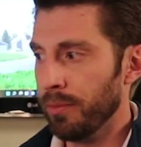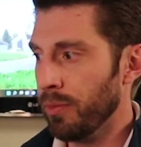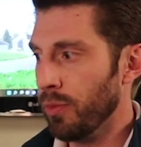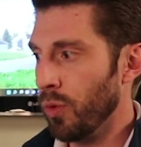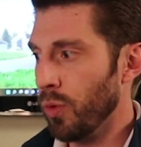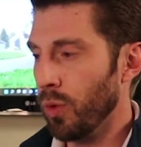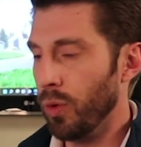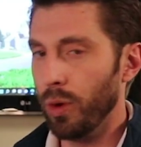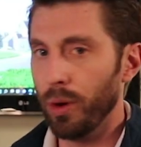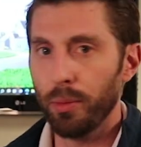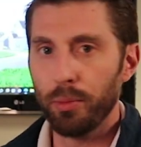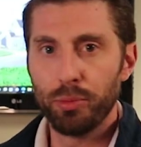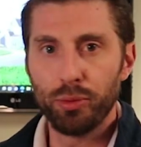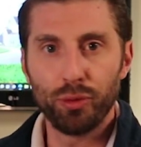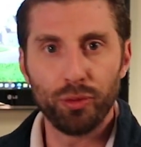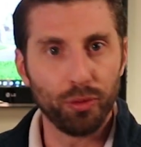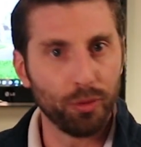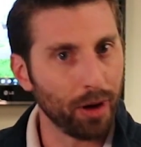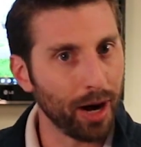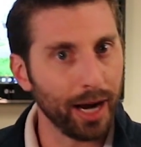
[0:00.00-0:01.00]
a more
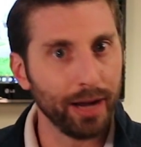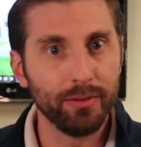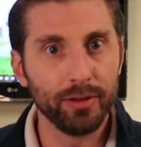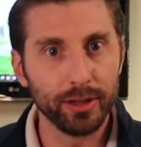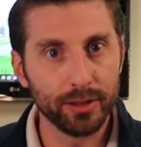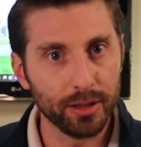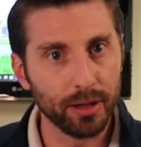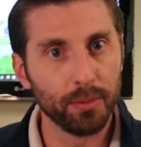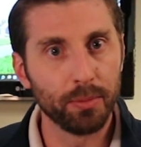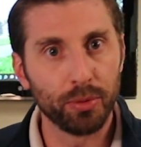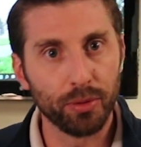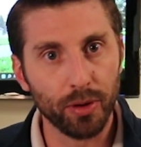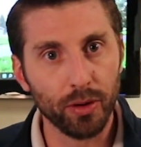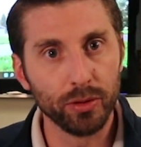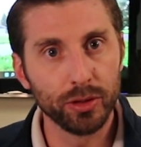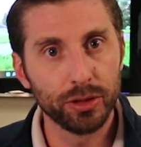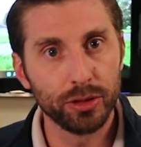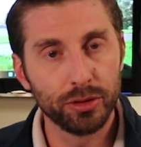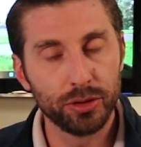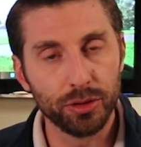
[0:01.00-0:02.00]
private
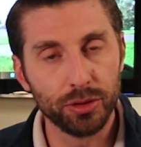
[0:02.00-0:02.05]
approach